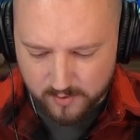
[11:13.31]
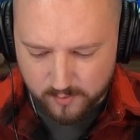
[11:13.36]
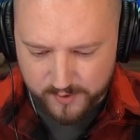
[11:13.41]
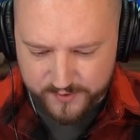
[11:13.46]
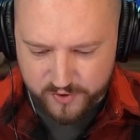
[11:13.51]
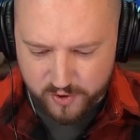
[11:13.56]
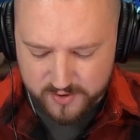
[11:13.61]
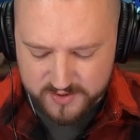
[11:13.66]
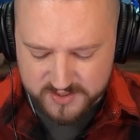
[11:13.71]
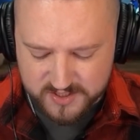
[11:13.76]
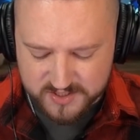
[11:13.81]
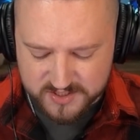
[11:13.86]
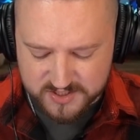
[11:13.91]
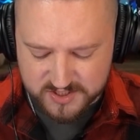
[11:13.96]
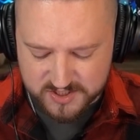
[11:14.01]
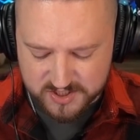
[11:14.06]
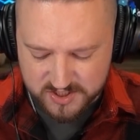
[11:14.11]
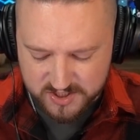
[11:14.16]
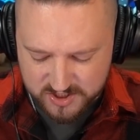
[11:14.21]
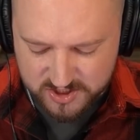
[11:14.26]
with your
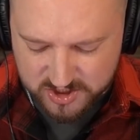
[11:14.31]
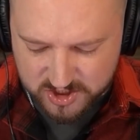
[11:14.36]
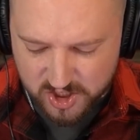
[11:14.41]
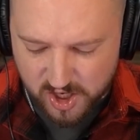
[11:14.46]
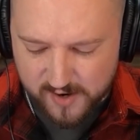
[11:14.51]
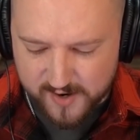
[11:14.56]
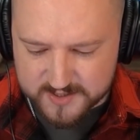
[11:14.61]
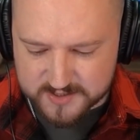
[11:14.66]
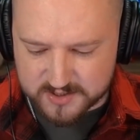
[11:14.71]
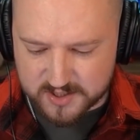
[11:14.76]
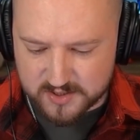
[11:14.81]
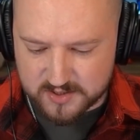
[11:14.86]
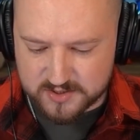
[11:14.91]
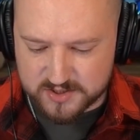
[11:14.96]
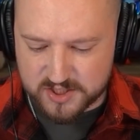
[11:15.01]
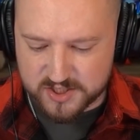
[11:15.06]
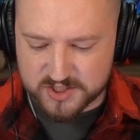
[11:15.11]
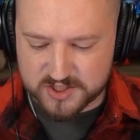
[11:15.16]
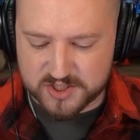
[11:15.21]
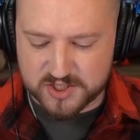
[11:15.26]
disgusting. Disgusting,
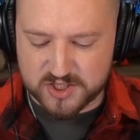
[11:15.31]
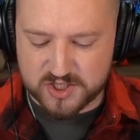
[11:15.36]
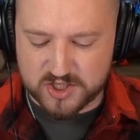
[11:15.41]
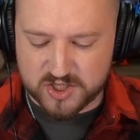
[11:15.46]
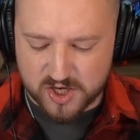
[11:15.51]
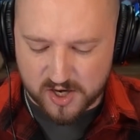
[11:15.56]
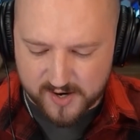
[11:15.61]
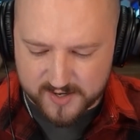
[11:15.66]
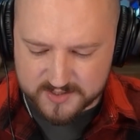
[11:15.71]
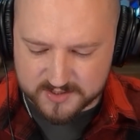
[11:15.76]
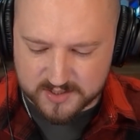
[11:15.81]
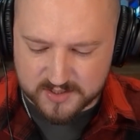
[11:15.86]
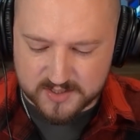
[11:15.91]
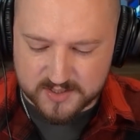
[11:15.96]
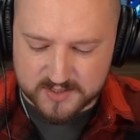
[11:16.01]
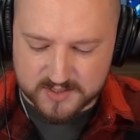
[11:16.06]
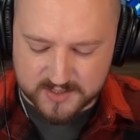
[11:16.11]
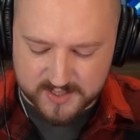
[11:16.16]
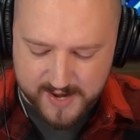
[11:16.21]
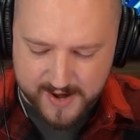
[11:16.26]

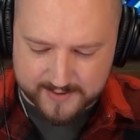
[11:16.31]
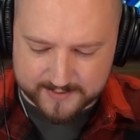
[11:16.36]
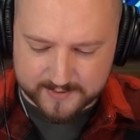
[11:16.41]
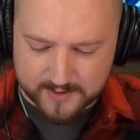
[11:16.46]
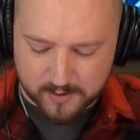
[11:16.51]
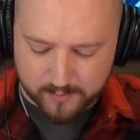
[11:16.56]
disgusting deck there,